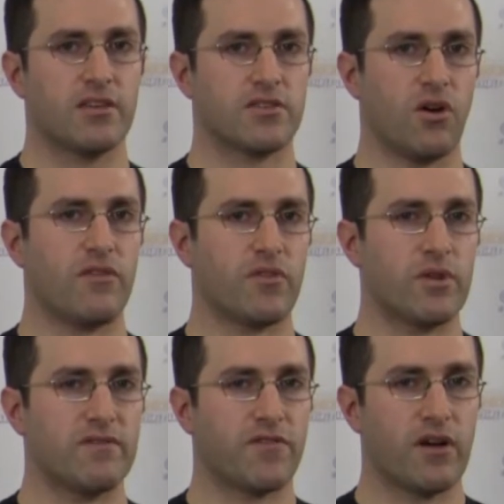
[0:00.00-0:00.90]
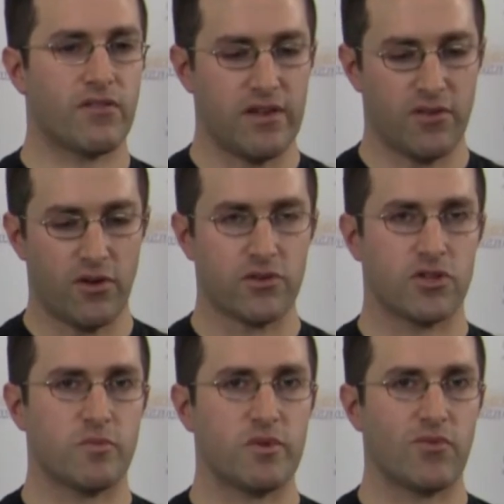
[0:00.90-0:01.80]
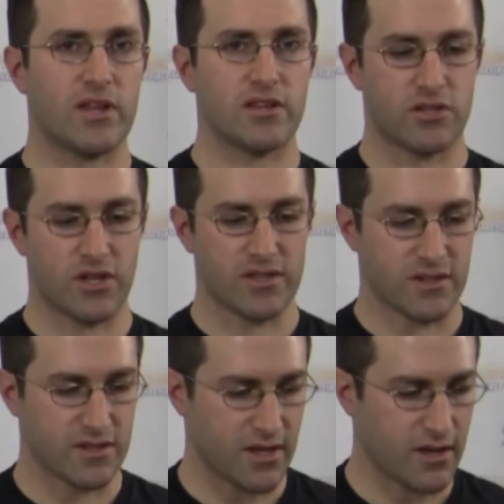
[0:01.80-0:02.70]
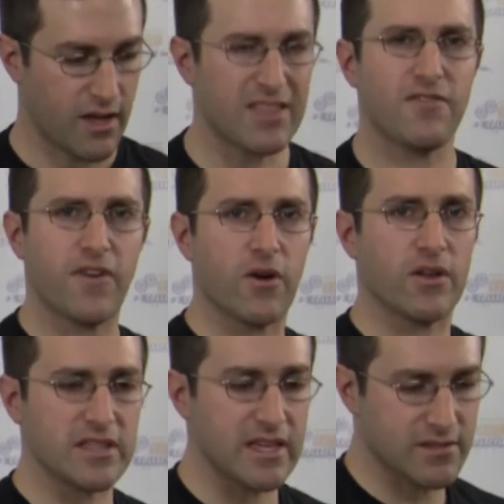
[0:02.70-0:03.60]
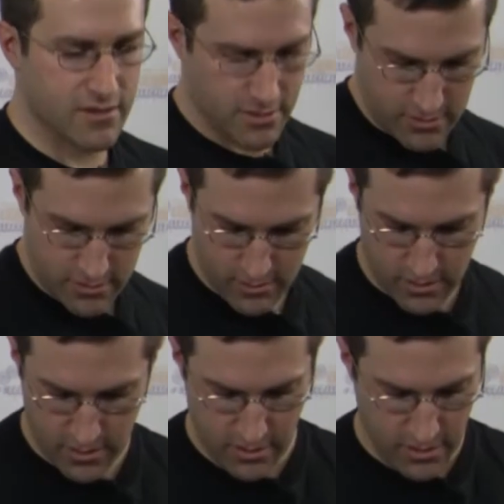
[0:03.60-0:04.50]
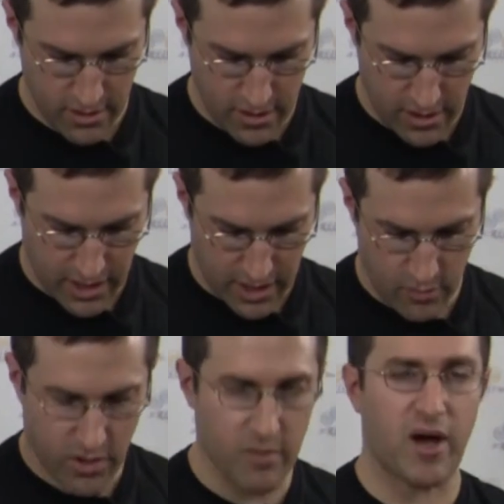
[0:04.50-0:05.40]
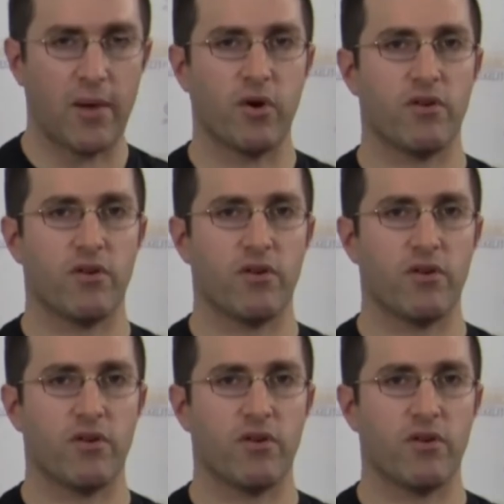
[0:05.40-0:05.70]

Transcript: So if you're reading Forever Evil, you should be reading Justice League at the very least. Uh, we're going to bop